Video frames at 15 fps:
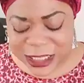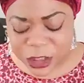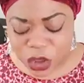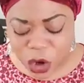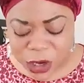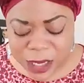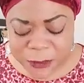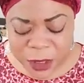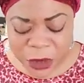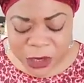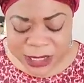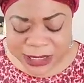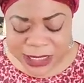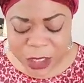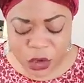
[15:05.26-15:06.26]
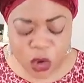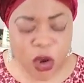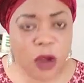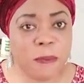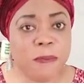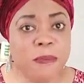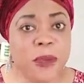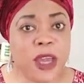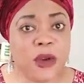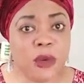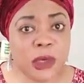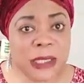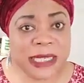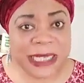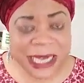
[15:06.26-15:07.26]
your immunity. You're
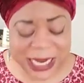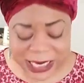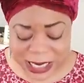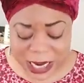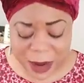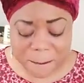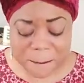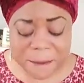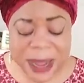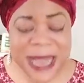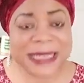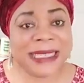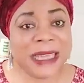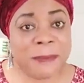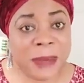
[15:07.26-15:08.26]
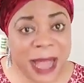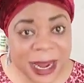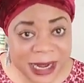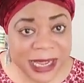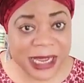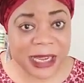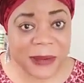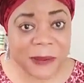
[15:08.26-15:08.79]
building maximally.